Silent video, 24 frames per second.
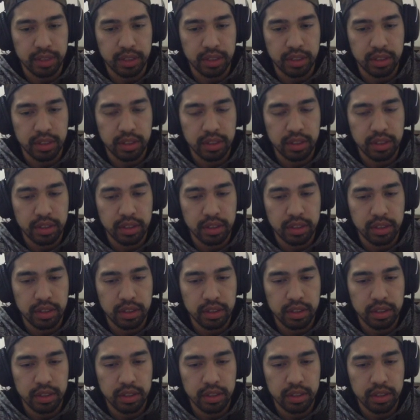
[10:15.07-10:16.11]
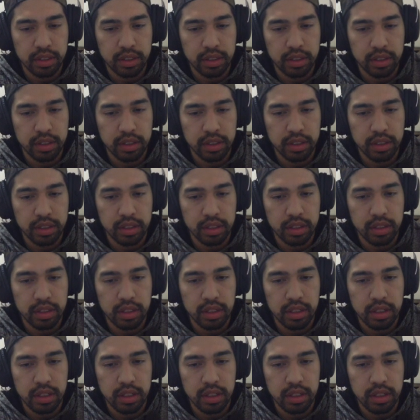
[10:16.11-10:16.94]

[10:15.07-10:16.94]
(no one is talking)